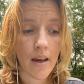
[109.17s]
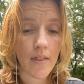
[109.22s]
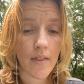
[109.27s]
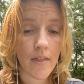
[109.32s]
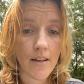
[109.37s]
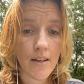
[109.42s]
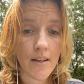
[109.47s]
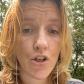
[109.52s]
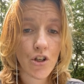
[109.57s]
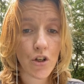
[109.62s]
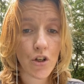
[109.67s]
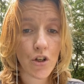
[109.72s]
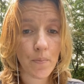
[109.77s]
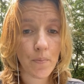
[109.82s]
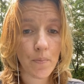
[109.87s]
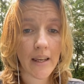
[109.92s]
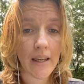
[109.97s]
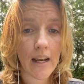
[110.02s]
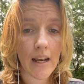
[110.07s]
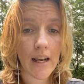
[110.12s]
This should
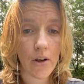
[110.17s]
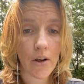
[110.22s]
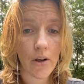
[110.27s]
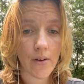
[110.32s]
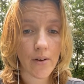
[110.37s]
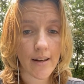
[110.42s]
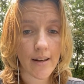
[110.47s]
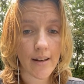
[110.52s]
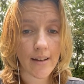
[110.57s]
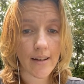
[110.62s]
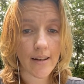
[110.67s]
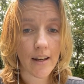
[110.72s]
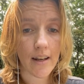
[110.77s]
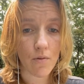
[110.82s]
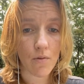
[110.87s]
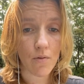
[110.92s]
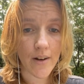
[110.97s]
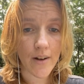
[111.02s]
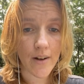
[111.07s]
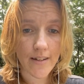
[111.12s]
be included in
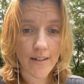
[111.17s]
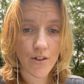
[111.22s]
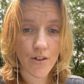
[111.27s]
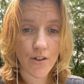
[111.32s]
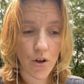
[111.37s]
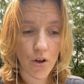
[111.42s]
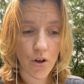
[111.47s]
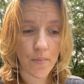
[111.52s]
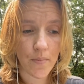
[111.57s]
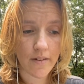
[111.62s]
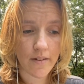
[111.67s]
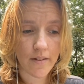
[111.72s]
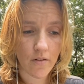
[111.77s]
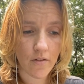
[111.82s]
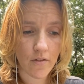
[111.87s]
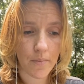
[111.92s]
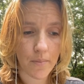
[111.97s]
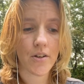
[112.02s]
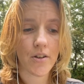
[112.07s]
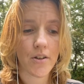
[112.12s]
a written job
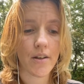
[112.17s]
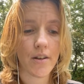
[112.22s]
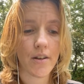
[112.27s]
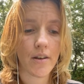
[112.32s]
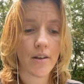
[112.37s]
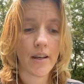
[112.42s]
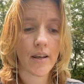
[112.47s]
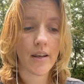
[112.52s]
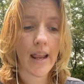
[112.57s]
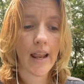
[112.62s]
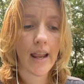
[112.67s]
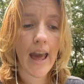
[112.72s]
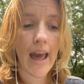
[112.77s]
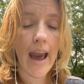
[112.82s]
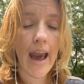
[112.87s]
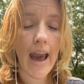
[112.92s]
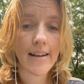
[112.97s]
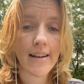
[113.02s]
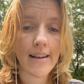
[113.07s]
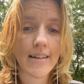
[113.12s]
description
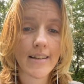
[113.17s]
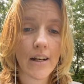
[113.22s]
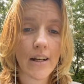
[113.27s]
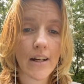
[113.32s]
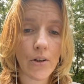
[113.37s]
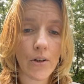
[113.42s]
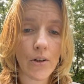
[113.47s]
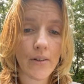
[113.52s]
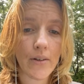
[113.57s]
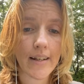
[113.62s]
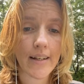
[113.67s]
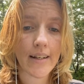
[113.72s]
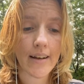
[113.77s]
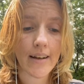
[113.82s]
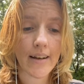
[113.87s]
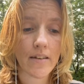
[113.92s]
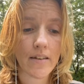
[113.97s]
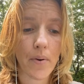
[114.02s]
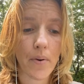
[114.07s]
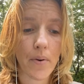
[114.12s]
and included
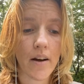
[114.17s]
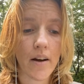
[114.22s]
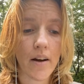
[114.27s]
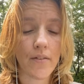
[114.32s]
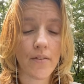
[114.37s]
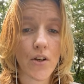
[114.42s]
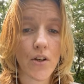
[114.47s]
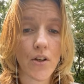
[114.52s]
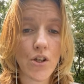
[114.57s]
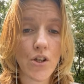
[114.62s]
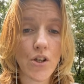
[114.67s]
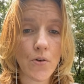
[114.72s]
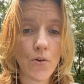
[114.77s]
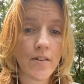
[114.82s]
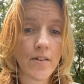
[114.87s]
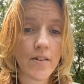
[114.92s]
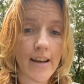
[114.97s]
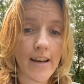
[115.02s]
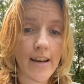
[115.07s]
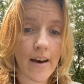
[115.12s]
as part of a new
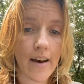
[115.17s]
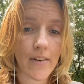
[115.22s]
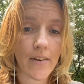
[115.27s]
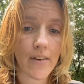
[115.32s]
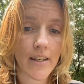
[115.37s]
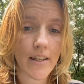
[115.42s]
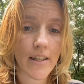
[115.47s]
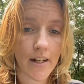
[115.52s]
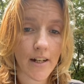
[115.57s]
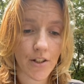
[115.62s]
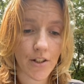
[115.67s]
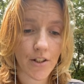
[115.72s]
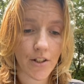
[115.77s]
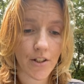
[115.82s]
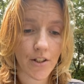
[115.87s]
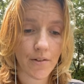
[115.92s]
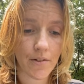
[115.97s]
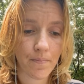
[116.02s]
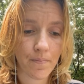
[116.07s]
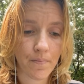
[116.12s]
staff
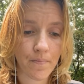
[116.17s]
induction.